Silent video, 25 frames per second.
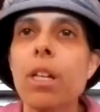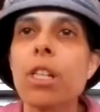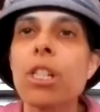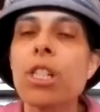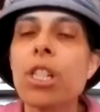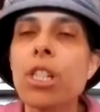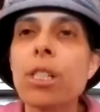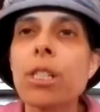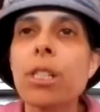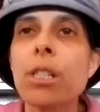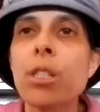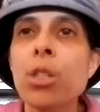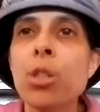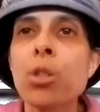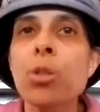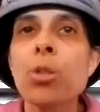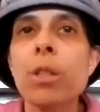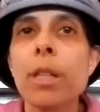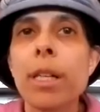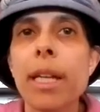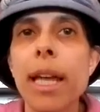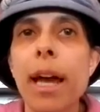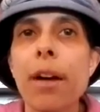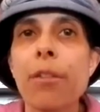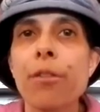Just as you
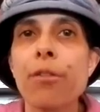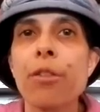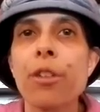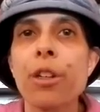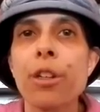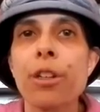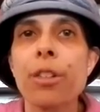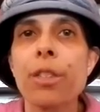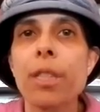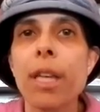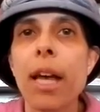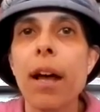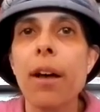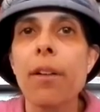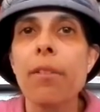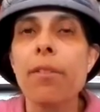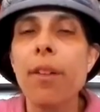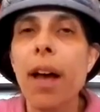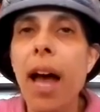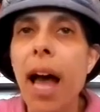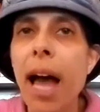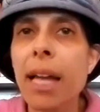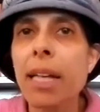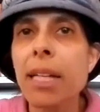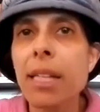look out for yourself,
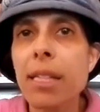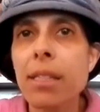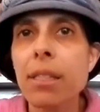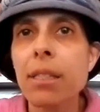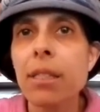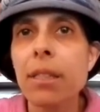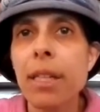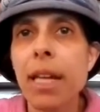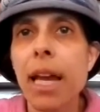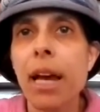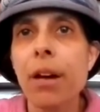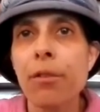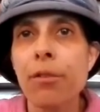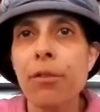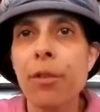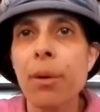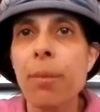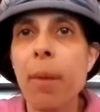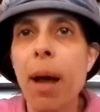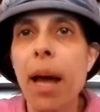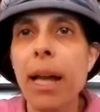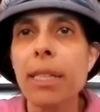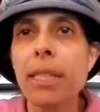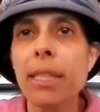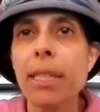I need to look out for
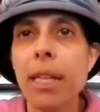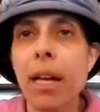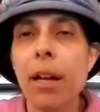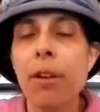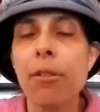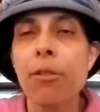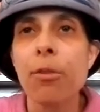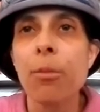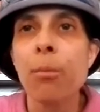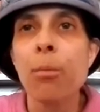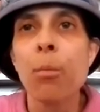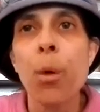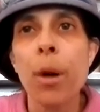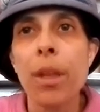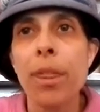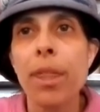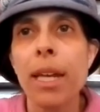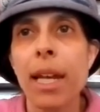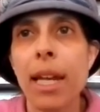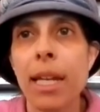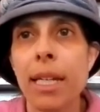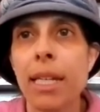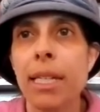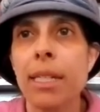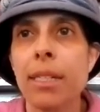myself more
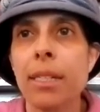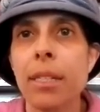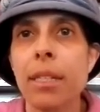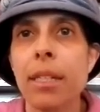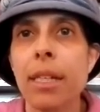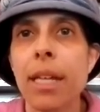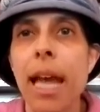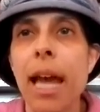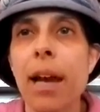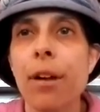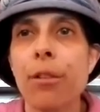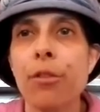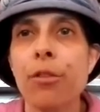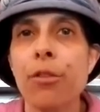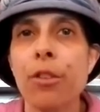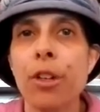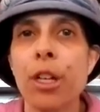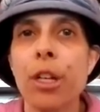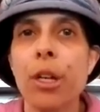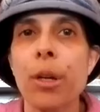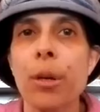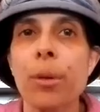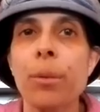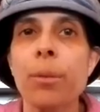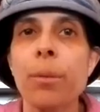than I need to look out for
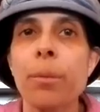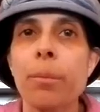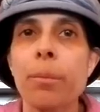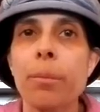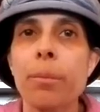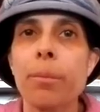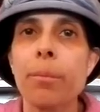you.